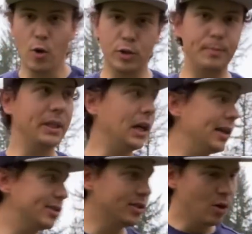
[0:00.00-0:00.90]
was
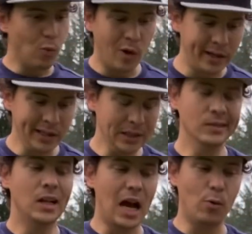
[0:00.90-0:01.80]
because one,
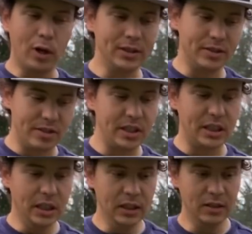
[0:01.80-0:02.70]
I wanted to
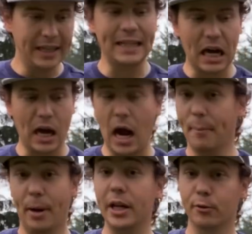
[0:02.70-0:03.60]
see, like
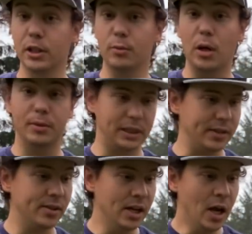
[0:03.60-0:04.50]
I'm putting really well with
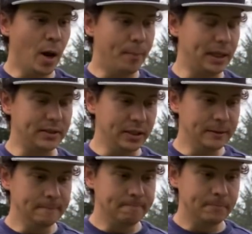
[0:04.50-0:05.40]
this, but
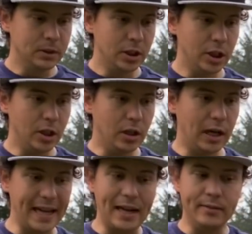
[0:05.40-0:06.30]

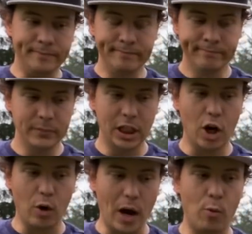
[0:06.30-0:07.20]
again, you
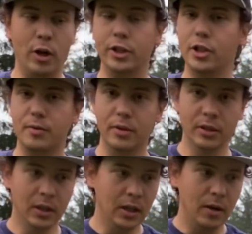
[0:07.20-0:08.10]
know, I want to just,
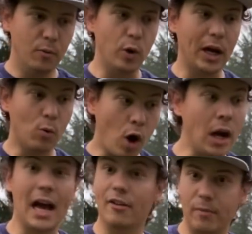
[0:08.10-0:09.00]
what I
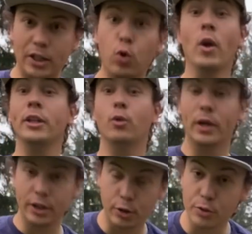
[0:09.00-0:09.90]
want out of my
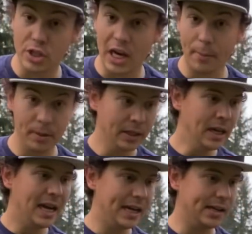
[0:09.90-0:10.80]
2022 setup
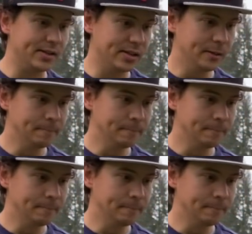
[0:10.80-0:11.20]
is